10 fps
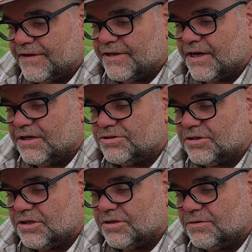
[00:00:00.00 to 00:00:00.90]
vineyards
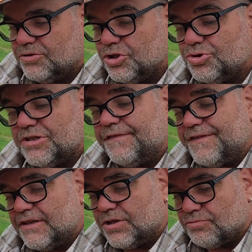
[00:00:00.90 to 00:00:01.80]
are usually
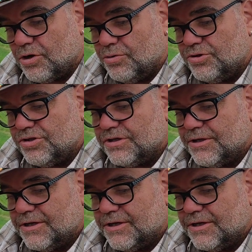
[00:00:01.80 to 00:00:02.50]
thin and eroded,